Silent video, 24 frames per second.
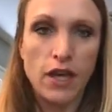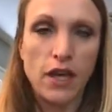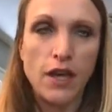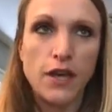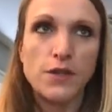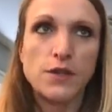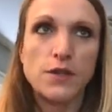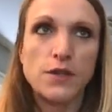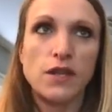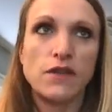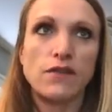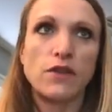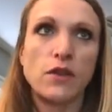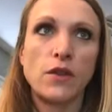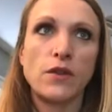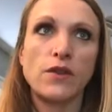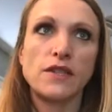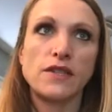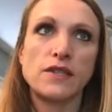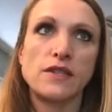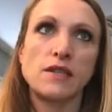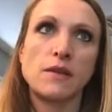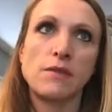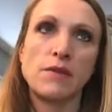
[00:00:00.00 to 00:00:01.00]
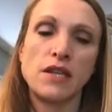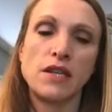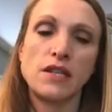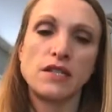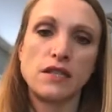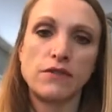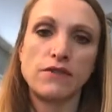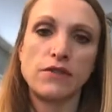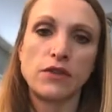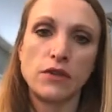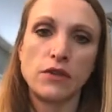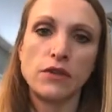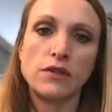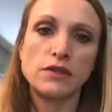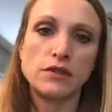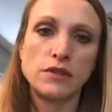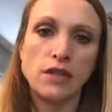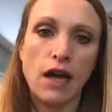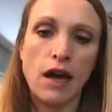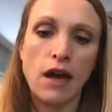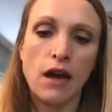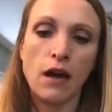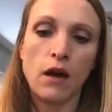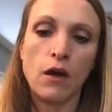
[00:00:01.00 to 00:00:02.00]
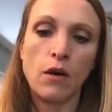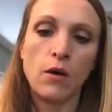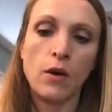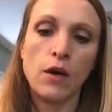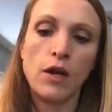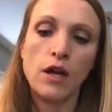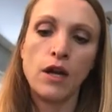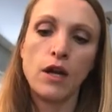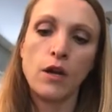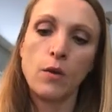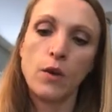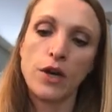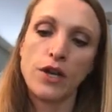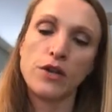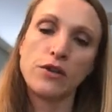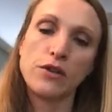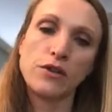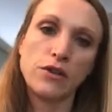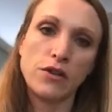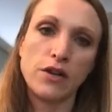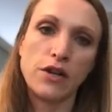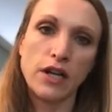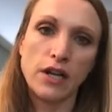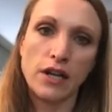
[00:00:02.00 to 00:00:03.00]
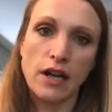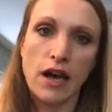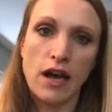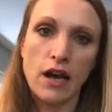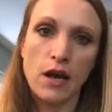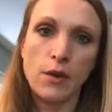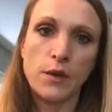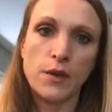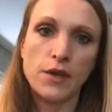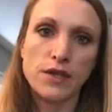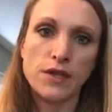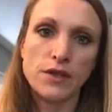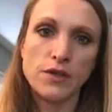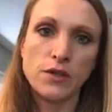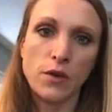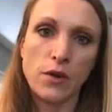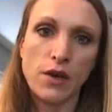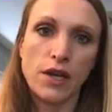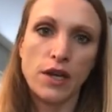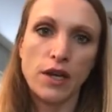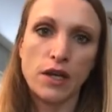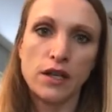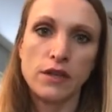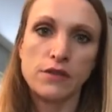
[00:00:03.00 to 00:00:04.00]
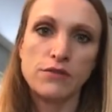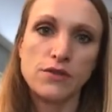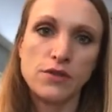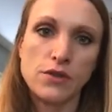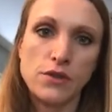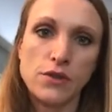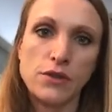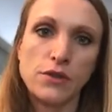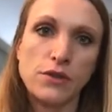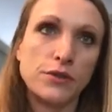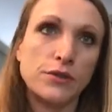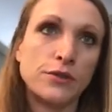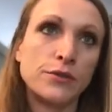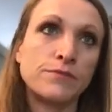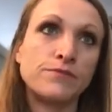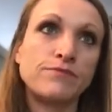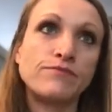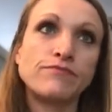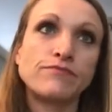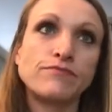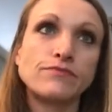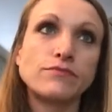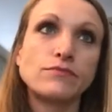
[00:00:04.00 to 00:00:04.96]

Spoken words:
So even though this is something difficult now, what you're learning now is going to